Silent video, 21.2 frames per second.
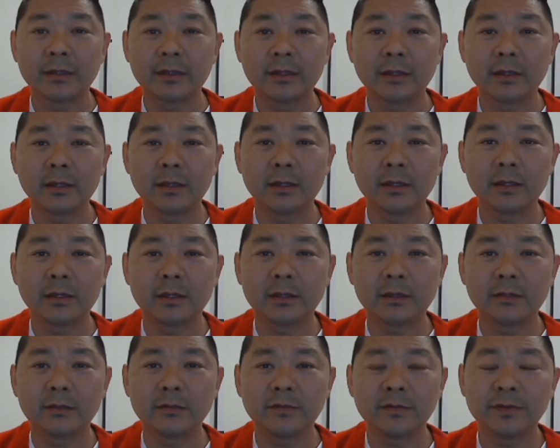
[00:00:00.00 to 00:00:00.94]

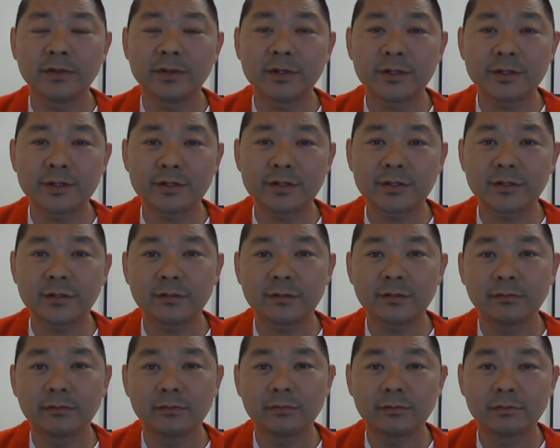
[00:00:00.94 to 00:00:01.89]
And
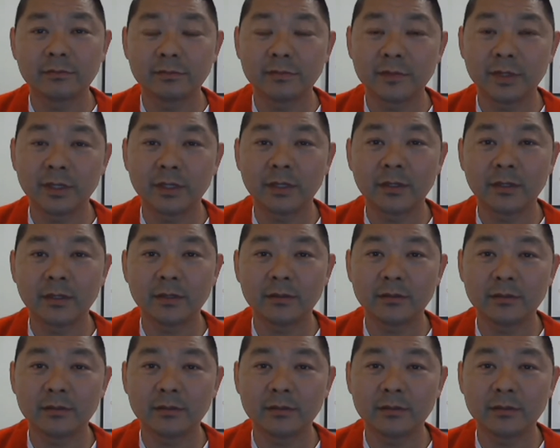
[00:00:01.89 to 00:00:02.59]
first, yeah,